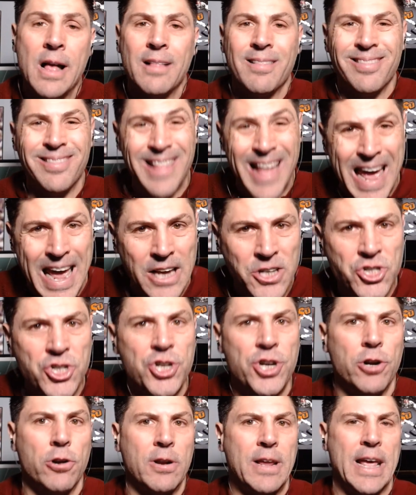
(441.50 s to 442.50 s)
Last
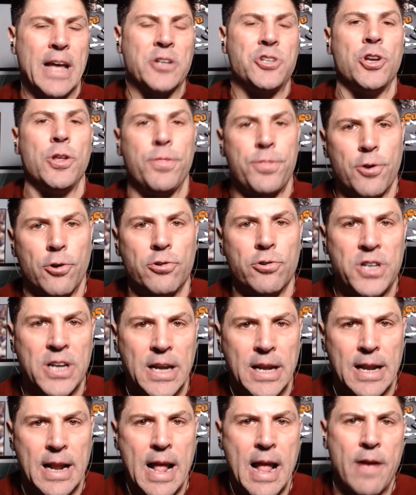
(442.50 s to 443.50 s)
year, catching
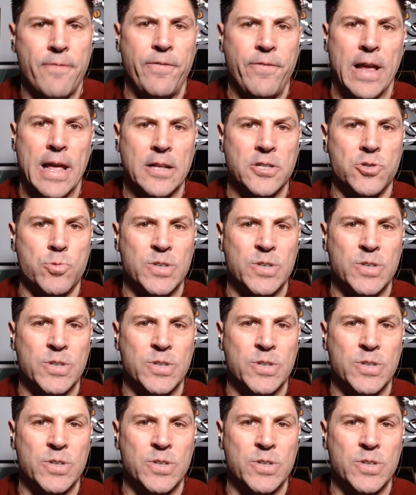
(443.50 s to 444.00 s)
13.5 against